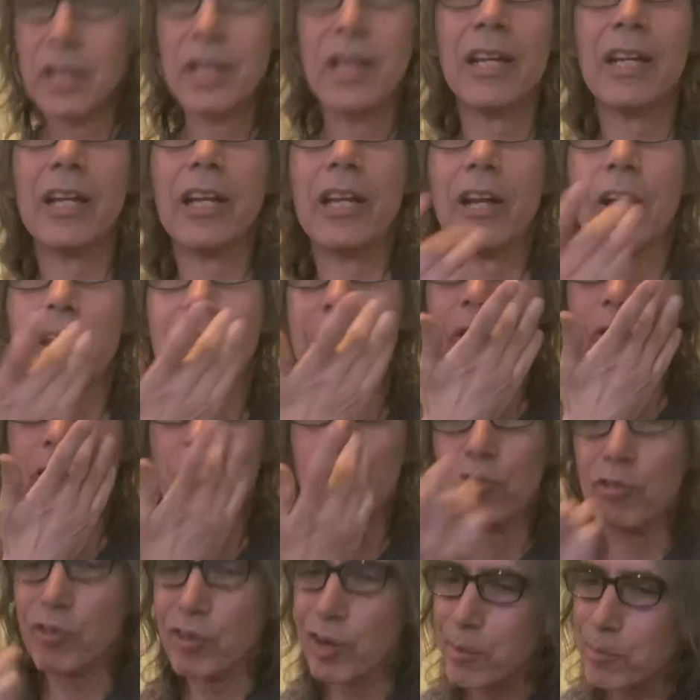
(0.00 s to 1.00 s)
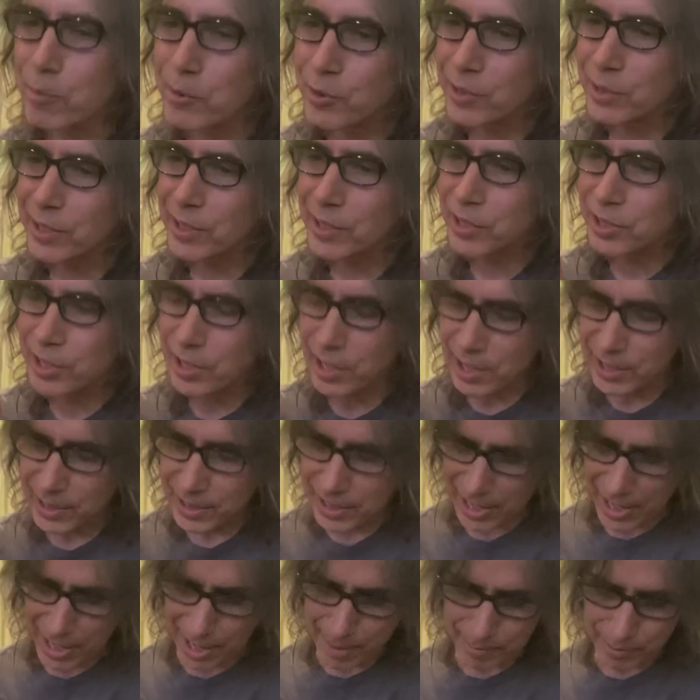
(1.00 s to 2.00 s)
You know, that rubbery thing that
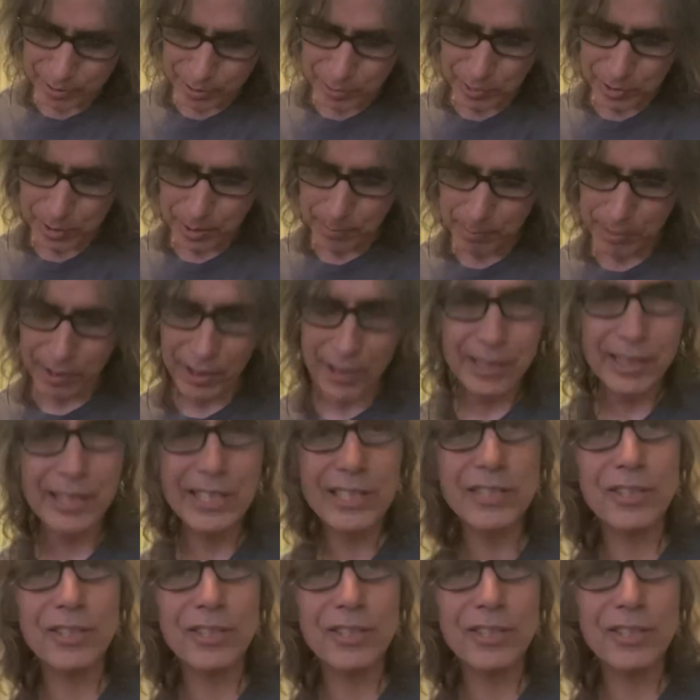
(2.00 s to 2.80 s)
happens when you pluck these